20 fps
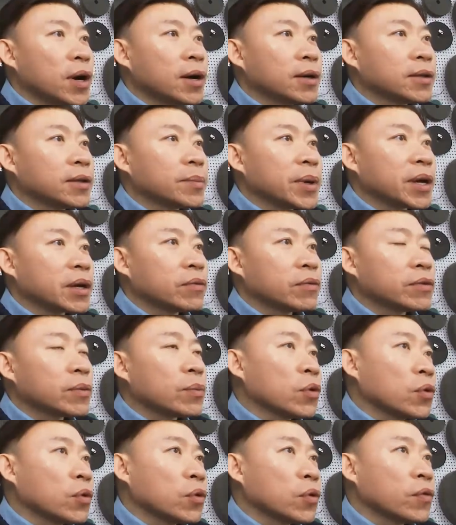on the back of the
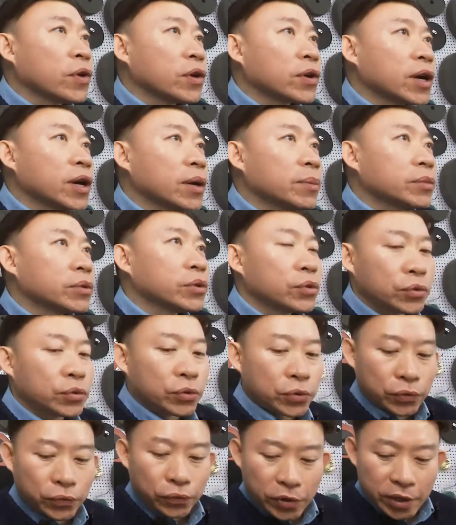wall, welcome to
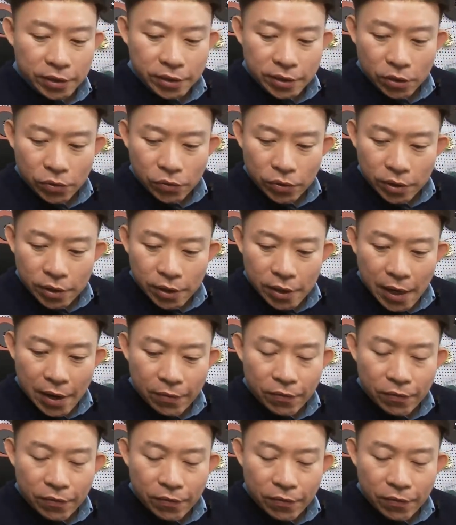raise your questions.